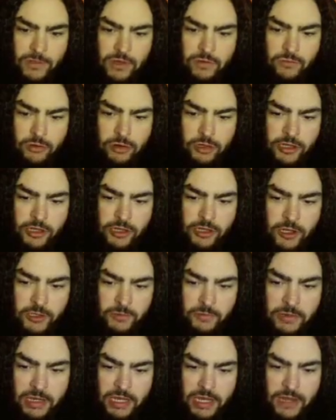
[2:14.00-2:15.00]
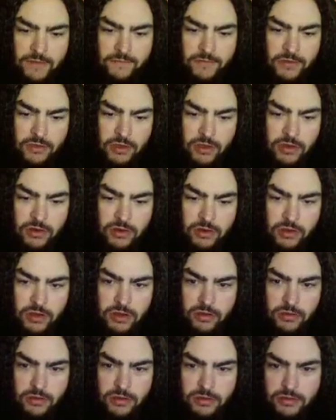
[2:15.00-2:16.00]
wanna challenge me even though you know
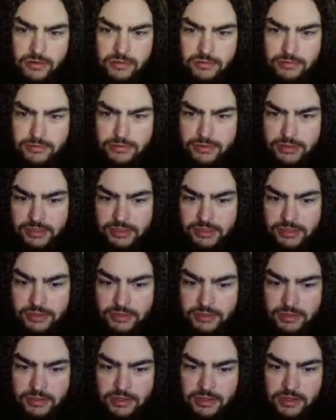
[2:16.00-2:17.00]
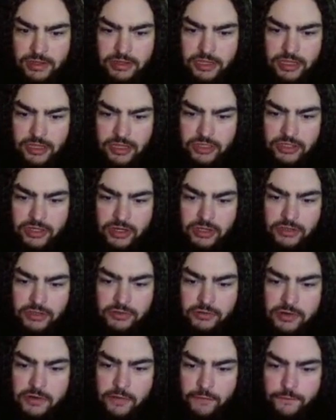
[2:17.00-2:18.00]
you lose? Then this
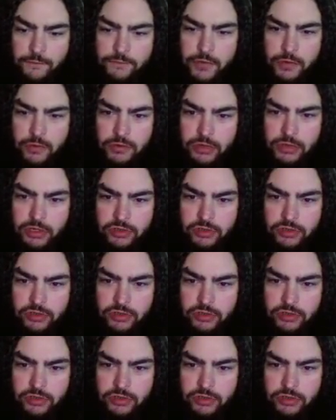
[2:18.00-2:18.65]
sucks for you, foolish